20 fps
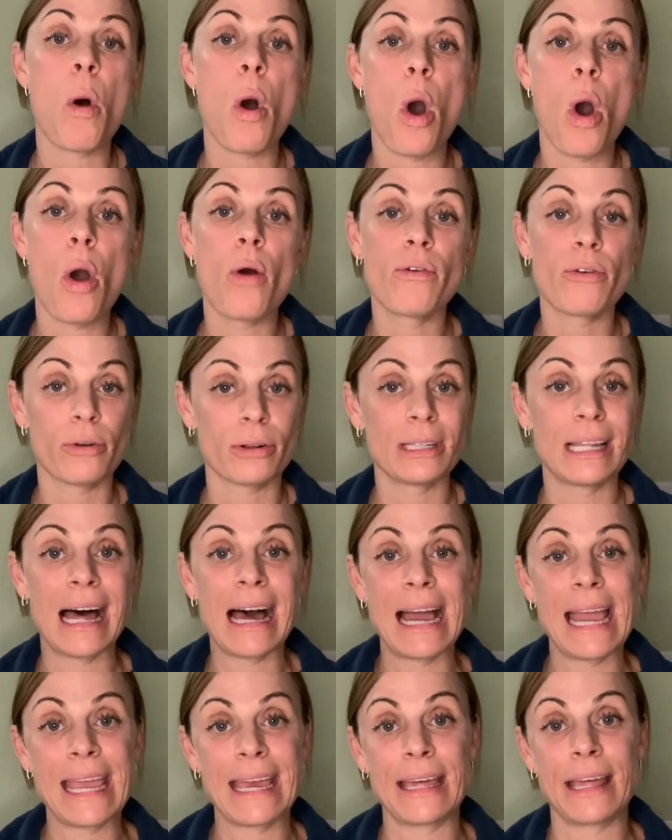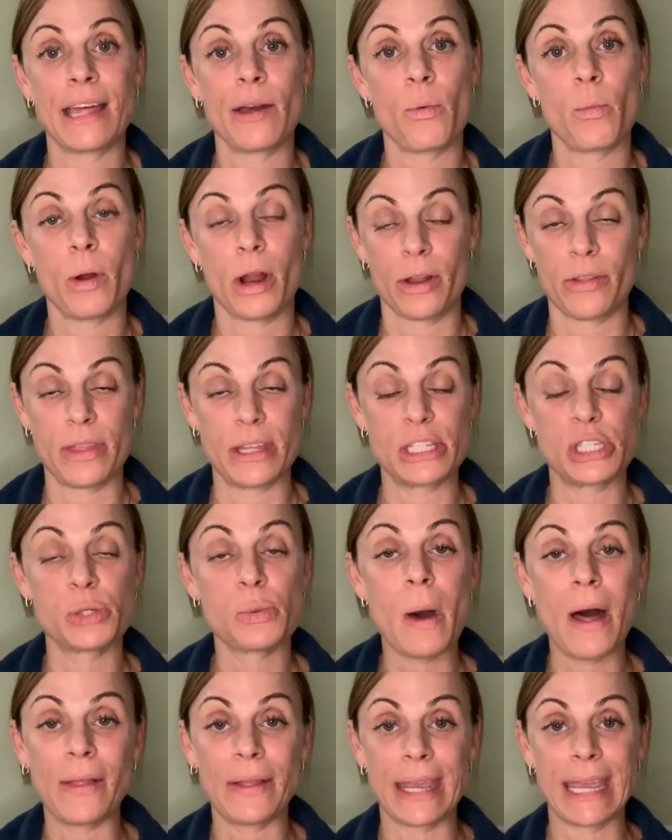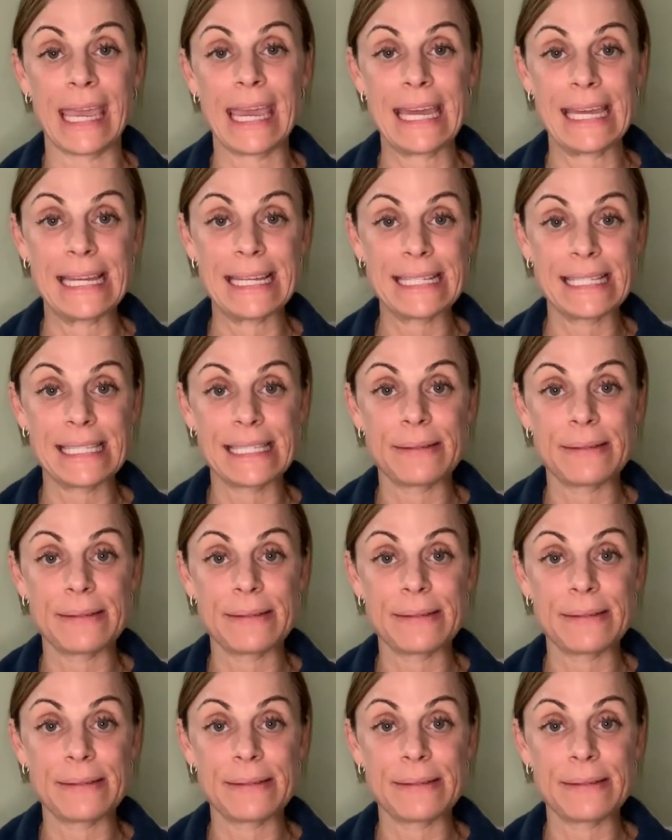overlying where the swelling is,